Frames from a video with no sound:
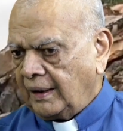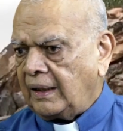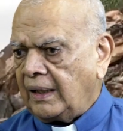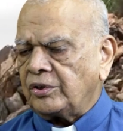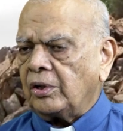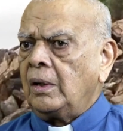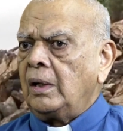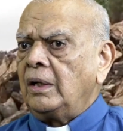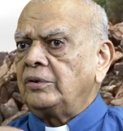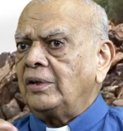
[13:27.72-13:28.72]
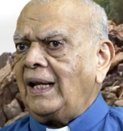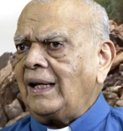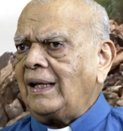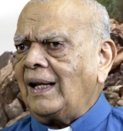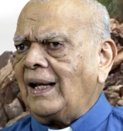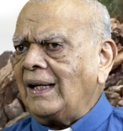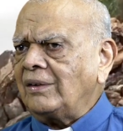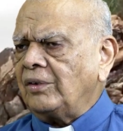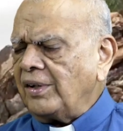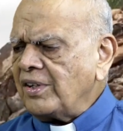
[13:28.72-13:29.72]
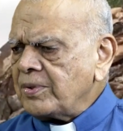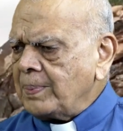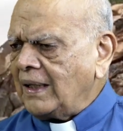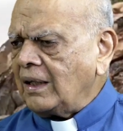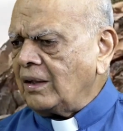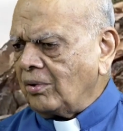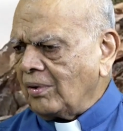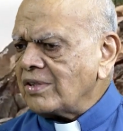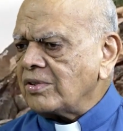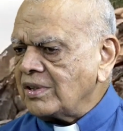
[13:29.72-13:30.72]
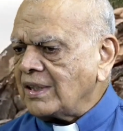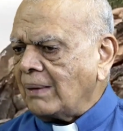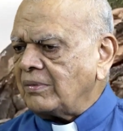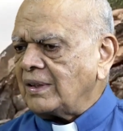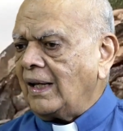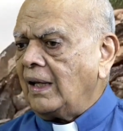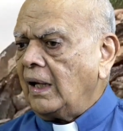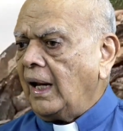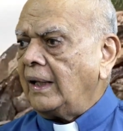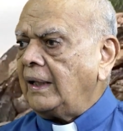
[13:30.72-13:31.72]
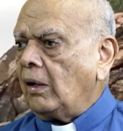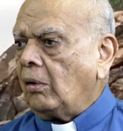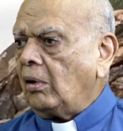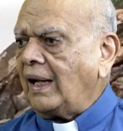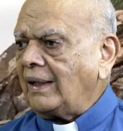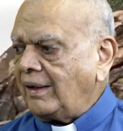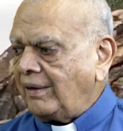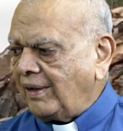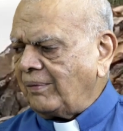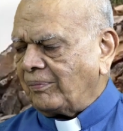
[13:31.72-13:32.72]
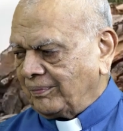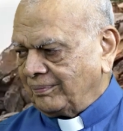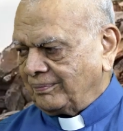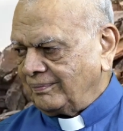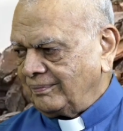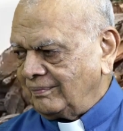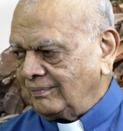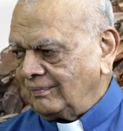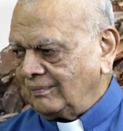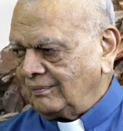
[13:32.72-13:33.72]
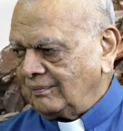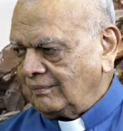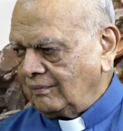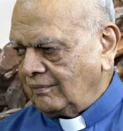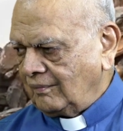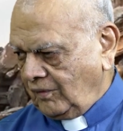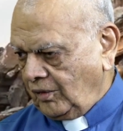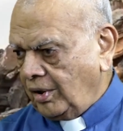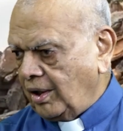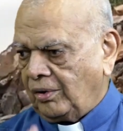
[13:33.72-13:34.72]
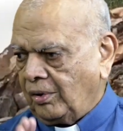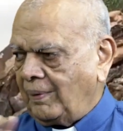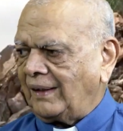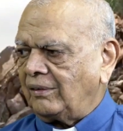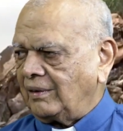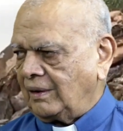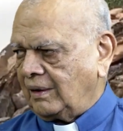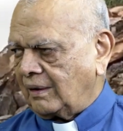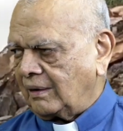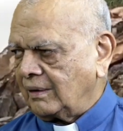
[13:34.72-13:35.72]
Then they saw, so they realized God is speaking through us to some sign. And they all had the dream. Do not go back to heaven.